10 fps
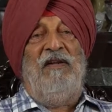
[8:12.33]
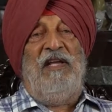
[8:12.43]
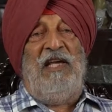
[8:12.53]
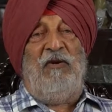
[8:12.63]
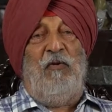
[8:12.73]

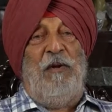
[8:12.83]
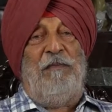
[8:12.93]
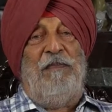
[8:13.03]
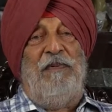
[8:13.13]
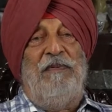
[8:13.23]

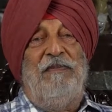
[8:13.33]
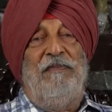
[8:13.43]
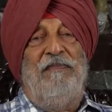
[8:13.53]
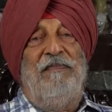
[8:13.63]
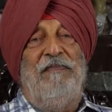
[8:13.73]
re-equip,
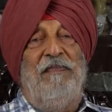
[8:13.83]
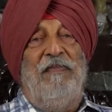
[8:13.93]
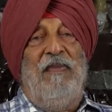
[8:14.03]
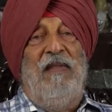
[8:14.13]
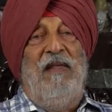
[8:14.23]

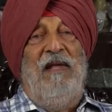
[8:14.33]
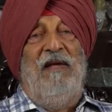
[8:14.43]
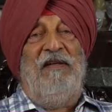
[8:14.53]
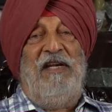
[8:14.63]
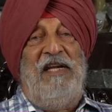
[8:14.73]

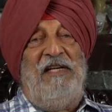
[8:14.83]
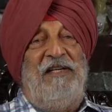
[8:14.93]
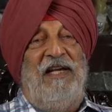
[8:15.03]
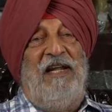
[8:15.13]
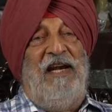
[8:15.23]

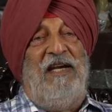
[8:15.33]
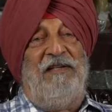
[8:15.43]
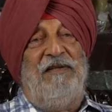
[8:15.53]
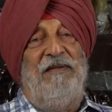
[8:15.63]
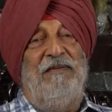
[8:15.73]

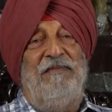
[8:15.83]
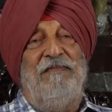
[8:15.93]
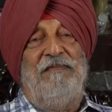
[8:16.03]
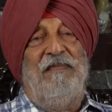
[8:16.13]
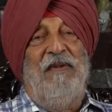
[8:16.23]
reintegrate
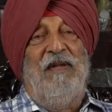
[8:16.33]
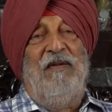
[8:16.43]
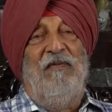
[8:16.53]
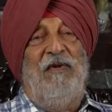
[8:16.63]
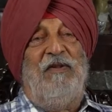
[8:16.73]

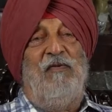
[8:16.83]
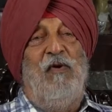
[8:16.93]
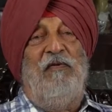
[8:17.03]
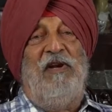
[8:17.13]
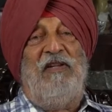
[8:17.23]
with
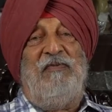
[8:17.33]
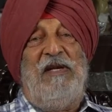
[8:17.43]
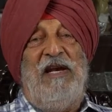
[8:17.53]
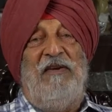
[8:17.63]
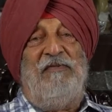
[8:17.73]
whoever has
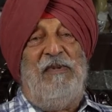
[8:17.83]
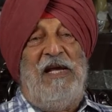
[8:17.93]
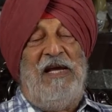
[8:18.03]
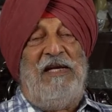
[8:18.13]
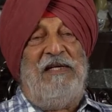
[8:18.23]
been left
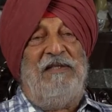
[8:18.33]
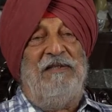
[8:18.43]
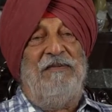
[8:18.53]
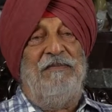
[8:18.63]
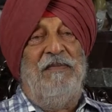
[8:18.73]
behind,
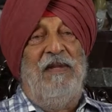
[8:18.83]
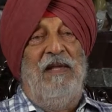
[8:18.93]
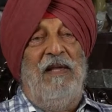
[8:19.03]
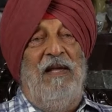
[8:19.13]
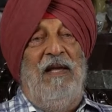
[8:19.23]

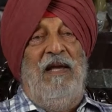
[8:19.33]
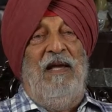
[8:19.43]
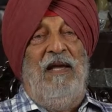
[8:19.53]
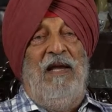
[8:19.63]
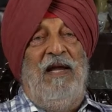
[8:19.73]

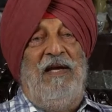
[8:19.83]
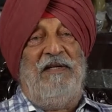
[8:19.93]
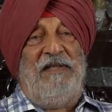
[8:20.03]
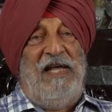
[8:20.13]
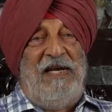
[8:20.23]

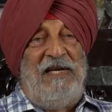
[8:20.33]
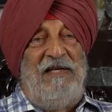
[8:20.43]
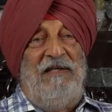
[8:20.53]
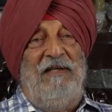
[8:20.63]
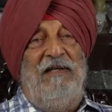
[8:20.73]
and
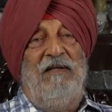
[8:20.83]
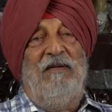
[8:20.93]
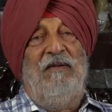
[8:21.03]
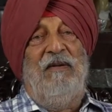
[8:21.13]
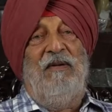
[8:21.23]
then
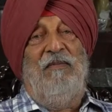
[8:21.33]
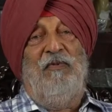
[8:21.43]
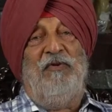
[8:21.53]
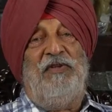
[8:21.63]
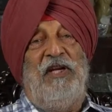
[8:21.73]

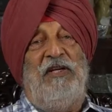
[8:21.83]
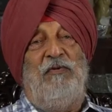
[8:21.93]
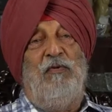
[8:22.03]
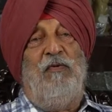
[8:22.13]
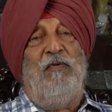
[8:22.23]

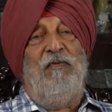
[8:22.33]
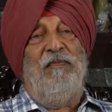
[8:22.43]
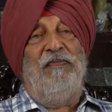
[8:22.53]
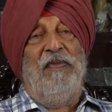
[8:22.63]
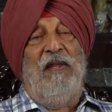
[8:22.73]
proceed to
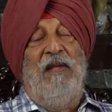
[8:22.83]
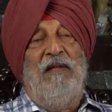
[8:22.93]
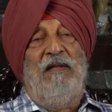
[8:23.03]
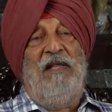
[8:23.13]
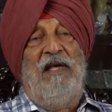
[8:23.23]

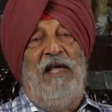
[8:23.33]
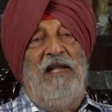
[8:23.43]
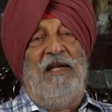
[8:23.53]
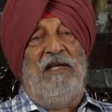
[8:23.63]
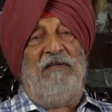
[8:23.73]
the
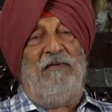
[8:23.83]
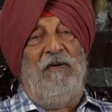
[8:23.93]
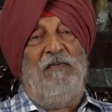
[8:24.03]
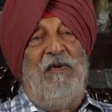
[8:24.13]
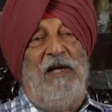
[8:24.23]
areas
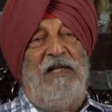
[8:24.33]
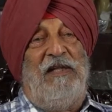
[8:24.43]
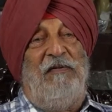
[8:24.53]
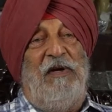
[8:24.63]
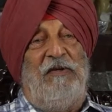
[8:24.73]
from where
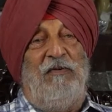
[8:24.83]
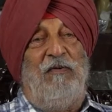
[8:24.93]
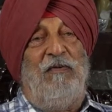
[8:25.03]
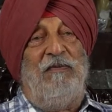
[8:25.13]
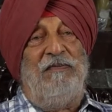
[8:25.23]
they were
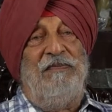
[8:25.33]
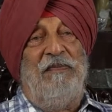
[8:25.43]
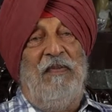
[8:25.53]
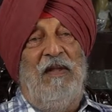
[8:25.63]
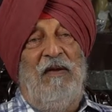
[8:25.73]
to
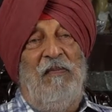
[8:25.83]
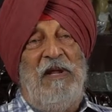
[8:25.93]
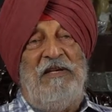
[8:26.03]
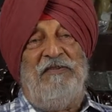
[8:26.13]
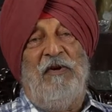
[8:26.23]

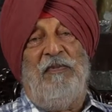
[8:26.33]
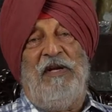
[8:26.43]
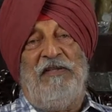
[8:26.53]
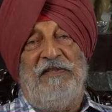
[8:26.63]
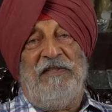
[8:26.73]
commence
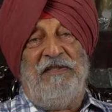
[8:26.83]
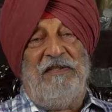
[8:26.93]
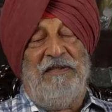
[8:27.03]
operations.